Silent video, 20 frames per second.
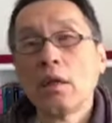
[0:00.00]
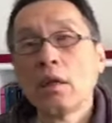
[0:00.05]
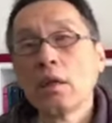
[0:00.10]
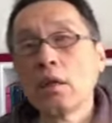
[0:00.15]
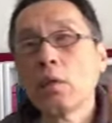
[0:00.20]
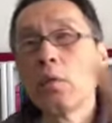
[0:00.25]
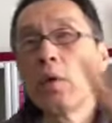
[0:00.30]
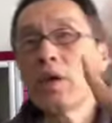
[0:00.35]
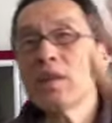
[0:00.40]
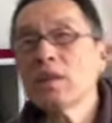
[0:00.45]

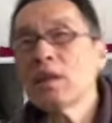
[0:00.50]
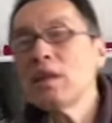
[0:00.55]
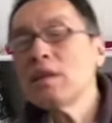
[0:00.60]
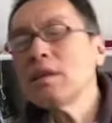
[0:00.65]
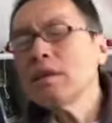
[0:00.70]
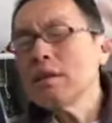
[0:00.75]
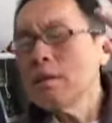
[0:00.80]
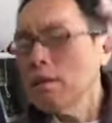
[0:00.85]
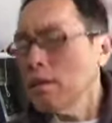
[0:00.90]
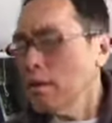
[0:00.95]
The
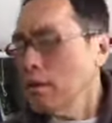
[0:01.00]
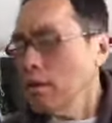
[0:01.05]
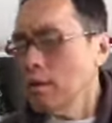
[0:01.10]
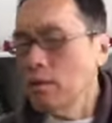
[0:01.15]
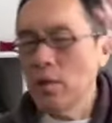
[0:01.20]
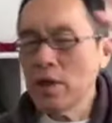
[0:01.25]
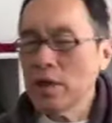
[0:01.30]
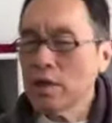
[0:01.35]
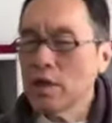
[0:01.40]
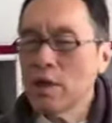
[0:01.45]

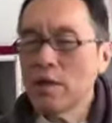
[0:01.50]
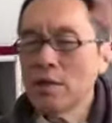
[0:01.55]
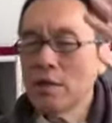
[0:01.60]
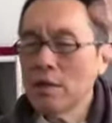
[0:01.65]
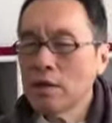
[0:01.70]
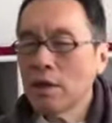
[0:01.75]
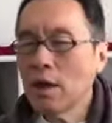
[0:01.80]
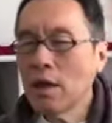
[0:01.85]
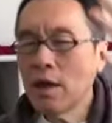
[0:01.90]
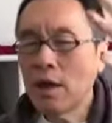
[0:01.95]
Western
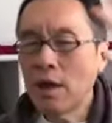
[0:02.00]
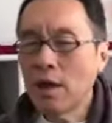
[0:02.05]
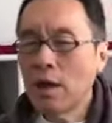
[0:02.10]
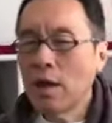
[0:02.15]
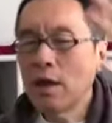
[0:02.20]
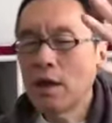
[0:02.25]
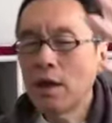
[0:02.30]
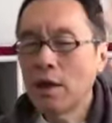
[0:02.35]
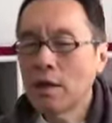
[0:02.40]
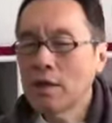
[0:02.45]

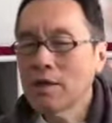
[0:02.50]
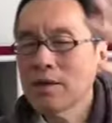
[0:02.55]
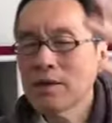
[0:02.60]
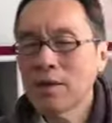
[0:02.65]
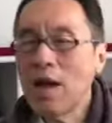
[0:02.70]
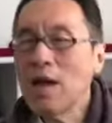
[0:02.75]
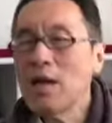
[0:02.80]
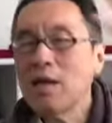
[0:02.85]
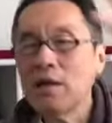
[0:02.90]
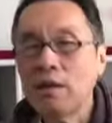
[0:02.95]

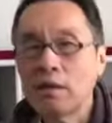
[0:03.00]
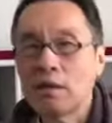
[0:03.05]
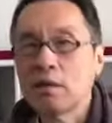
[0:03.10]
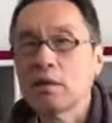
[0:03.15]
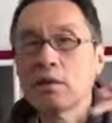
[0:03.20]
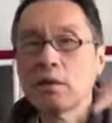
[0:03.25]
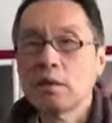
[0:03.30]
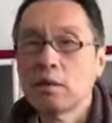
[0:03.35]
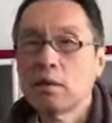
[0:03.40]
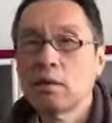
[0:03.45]

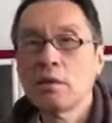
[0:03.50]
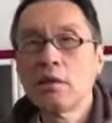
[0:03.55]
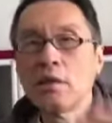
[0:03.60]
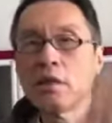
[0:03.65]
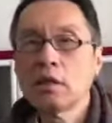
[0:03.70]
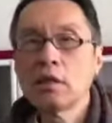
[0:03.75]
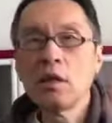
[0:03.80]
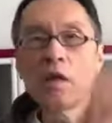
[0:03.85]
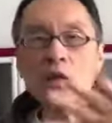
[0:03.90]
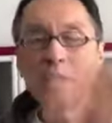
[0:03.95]
science
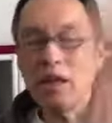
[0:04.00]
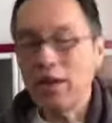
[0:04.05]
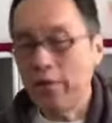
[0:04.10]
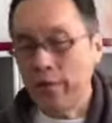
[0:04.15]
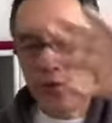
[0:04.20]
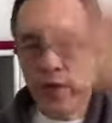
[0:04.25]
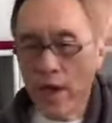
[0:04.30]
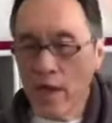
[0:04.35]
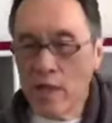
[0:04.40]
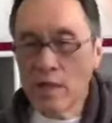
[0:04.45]
is not
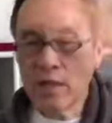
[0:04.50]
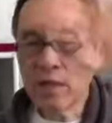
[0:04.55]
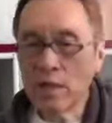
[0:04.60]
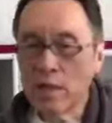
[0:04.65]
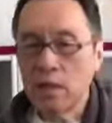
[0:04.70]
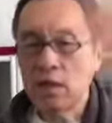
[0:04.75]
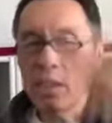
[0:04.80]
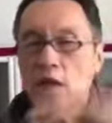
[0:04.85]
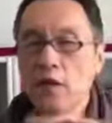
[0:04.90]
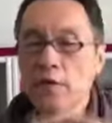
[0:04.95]
advanced
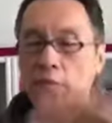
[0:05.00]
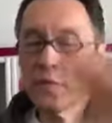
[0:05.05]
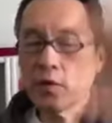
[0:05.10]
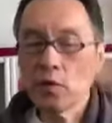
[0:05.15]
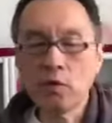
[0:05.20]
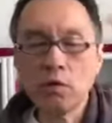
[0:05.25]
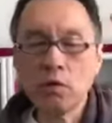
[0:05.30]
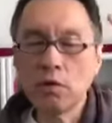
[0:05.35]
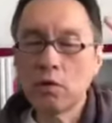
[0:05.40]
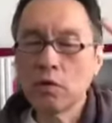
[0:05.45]
enough
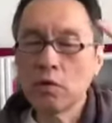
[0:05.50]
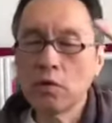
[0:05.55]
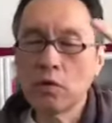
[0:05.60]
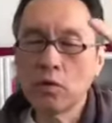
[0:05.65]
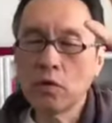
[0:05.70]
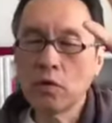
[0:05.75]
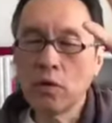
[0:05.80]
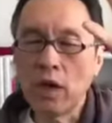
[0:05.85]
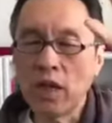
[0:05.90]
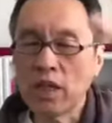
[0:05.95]

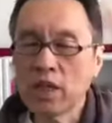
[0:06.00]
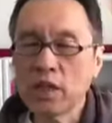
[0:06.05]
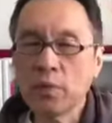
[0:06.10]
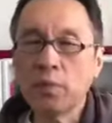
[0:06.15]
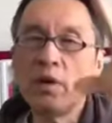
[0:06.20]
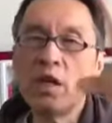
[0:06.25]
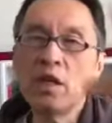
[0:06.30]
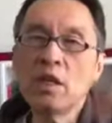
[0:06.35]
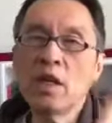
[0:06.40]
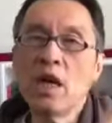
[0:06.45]
to
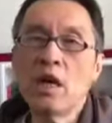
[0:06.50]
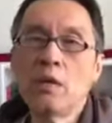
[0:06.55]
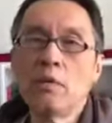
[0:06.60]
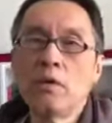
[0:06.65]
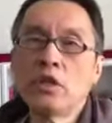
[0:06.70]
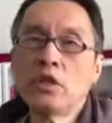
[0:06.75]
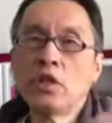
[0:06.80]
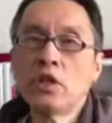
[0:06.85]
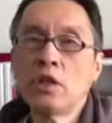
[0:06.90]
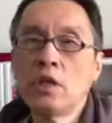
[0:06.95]
explain our
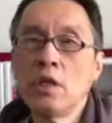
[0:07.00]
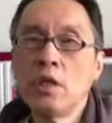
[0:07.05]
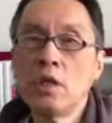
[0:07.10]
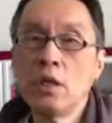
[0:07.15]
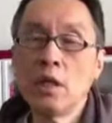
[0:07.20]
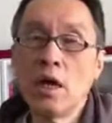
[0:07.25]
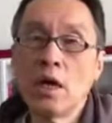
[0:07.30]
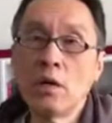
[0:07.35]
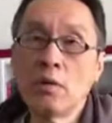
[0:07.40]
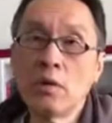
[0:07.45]

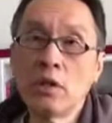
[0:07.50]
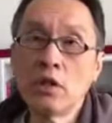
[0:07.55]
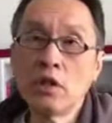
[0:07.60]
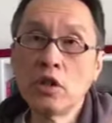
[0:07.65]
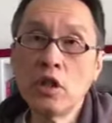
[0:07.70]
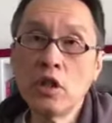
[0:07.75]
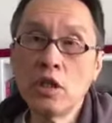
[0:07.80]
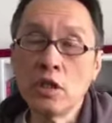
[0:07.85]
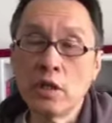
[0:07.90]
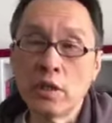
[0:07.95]
Qi, our
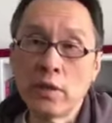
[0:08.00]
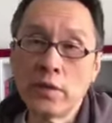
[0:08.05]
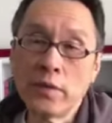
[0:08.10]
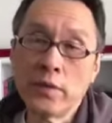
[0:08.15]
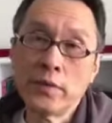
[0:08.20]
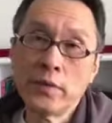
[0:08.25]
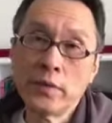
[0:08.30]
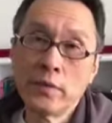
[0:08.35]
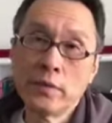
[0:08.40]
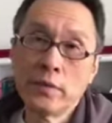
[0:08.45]
Jing.
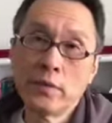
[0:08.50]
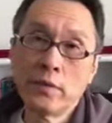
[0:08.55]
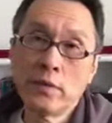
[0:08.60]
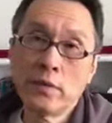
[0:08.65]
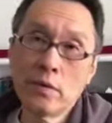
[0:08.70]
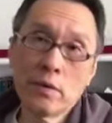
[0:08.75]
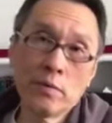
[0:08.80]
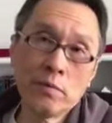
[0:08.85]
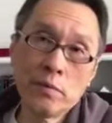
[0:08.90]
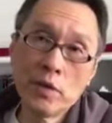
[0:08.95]

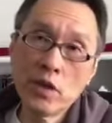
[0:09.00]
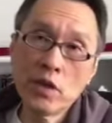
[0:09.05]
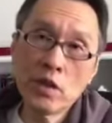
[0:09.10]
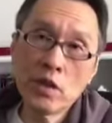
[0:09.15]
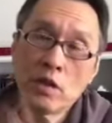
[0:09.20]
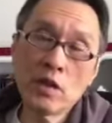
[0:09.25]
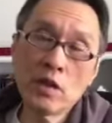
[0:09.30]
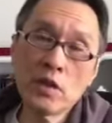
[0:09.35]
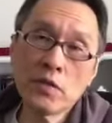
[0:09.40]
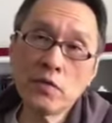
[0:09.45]
It's
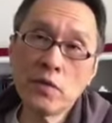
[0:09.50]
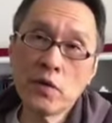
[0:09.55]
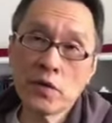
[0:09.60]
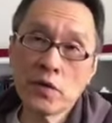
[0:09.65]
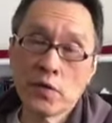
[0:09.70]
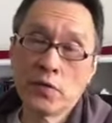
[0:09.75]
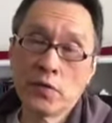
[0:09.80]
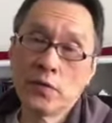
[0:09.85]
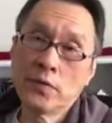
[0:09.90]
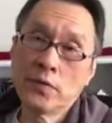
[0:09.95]
mysterious force.